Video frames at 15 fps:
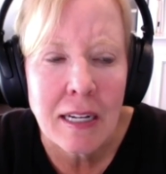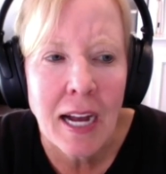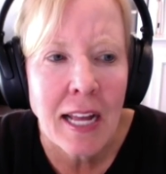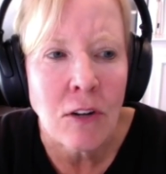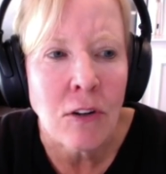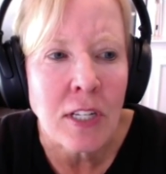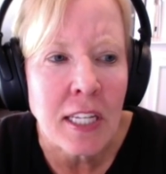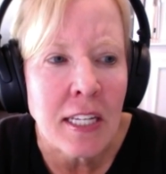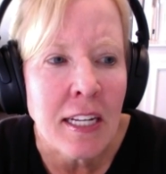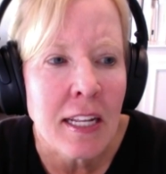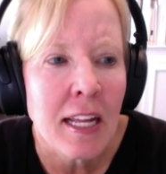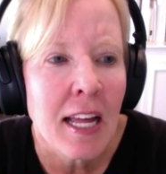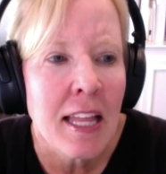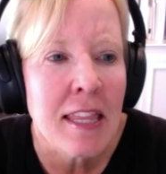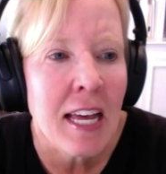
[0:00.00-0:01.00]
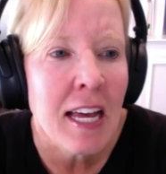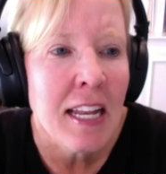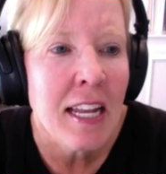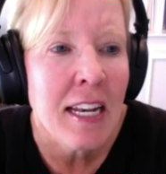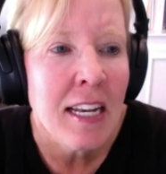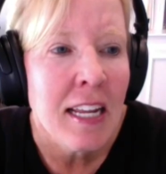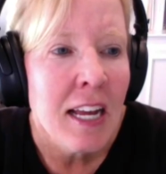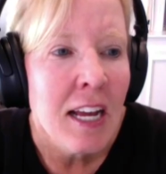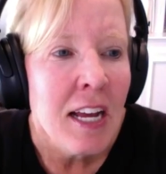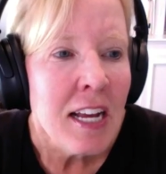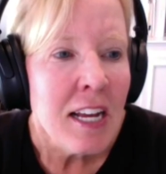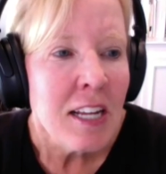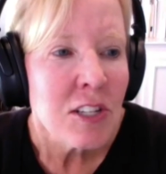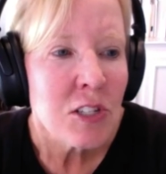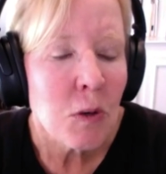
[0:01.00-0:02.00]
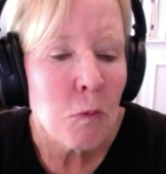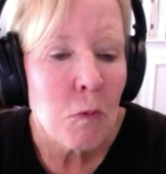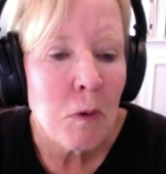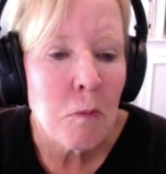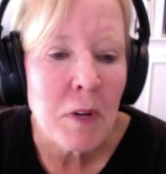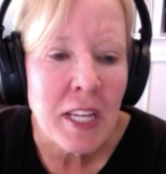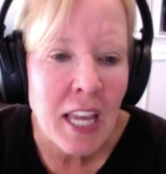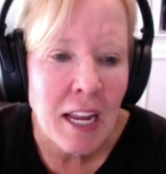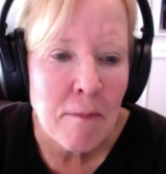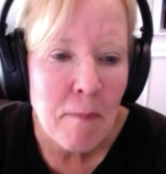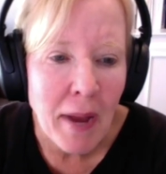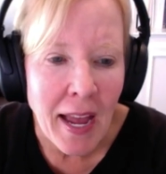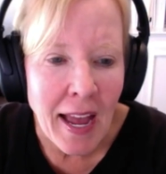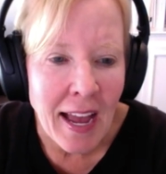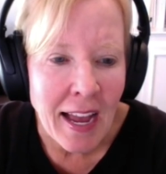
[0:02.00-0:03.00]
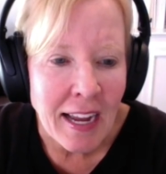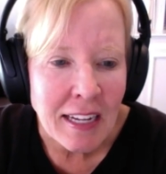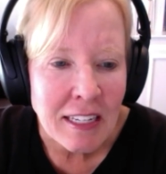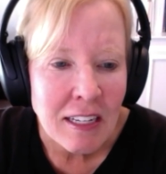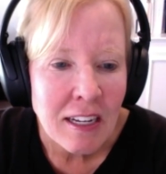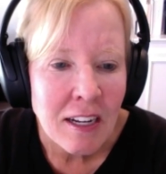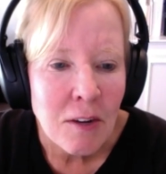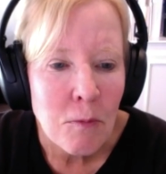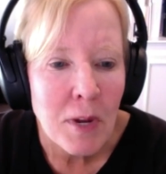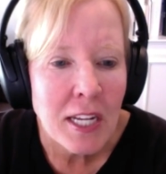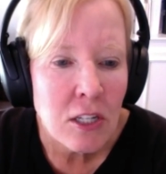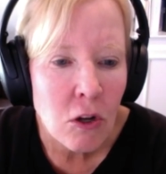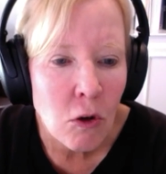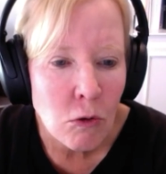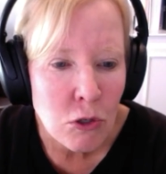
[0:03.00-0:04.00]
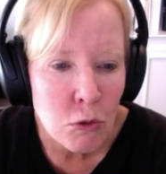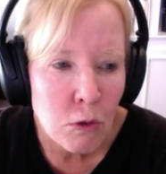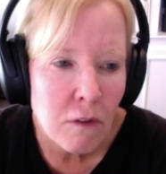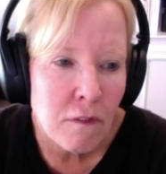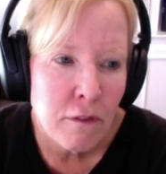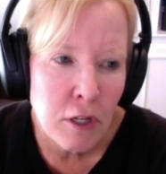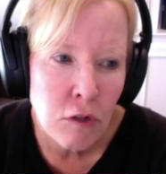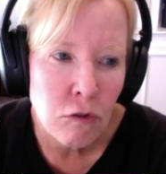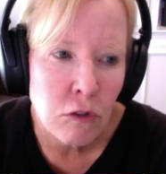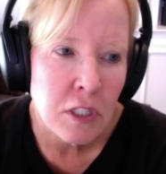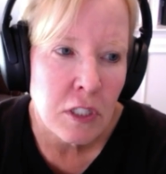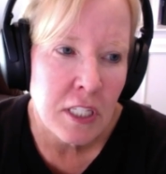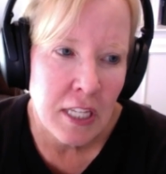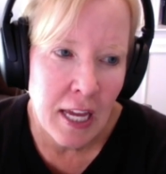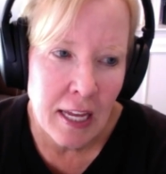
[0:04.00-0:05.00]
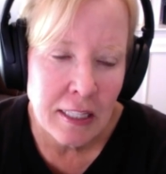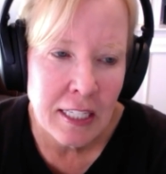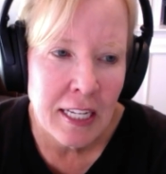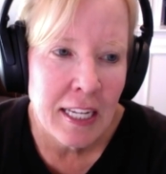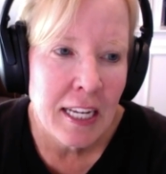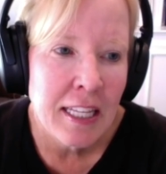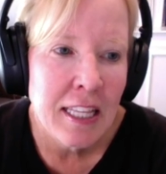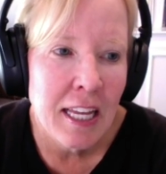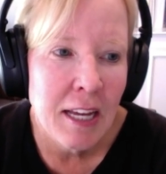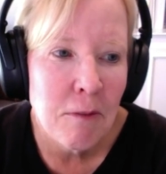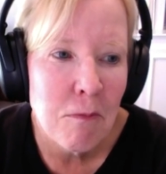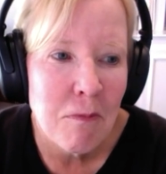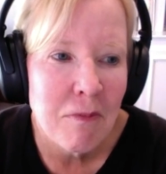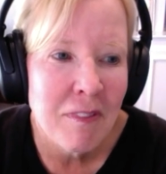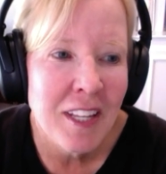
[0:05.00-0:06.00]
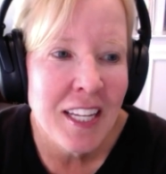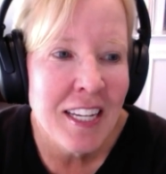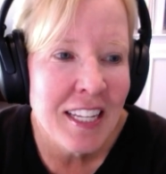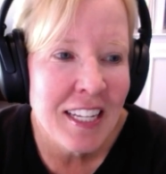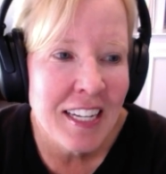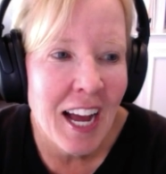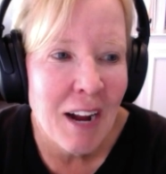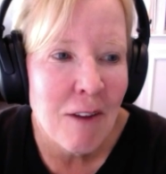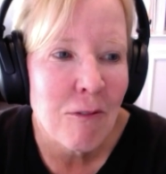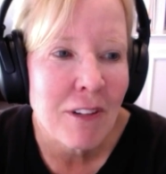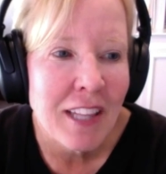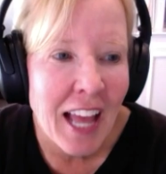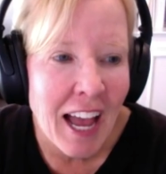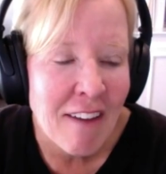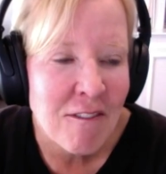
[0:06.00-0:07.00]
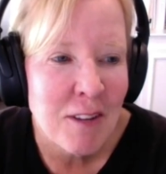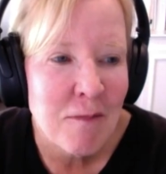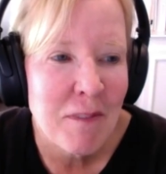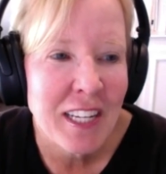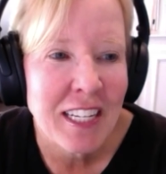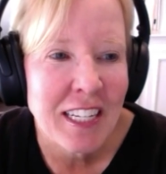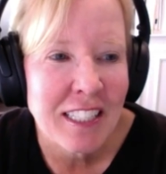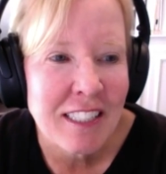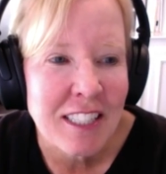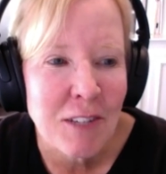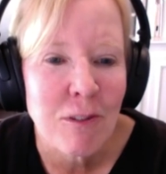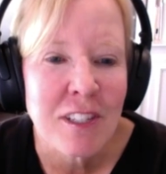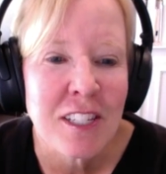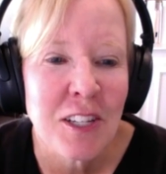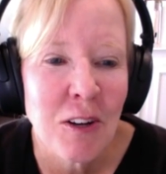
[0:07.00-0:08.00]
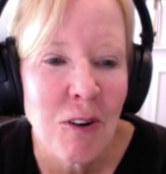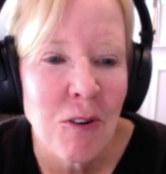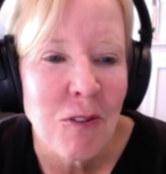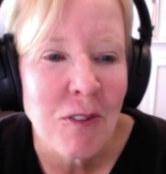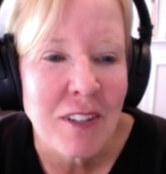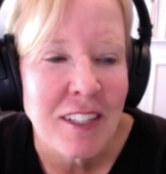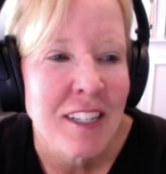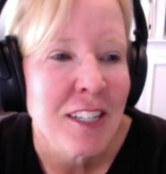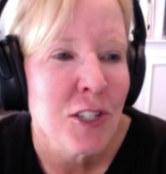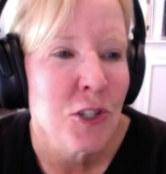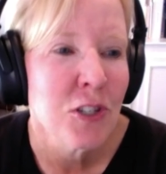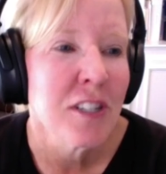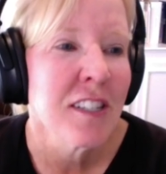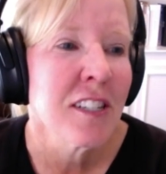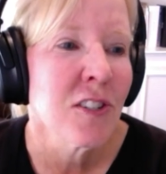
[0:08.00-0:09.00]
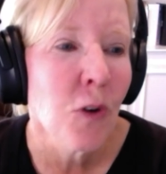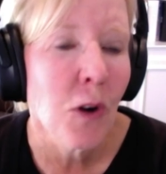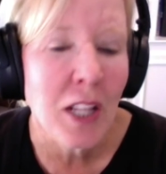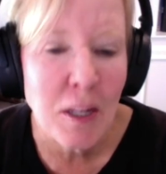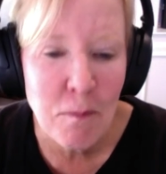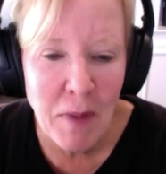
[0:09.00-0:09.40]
I don't get it. And then, so when we came back, we had to go to a funeral, sadly. And then Linda and I were laughing because there was no toilet